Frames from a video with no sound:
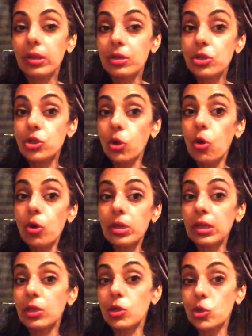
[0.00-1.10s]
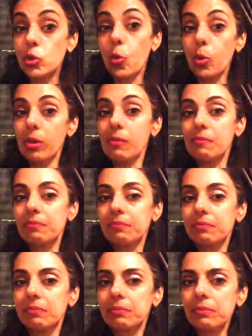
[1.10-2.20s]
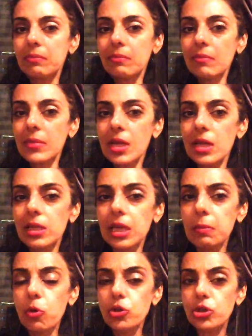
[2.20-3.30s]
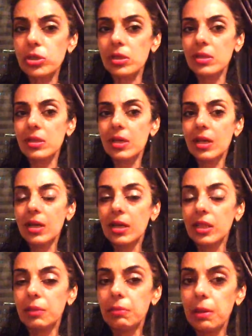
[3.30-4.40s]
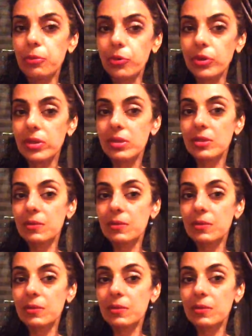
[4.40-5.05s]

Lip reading: stored in the soul, the emotions, the memories.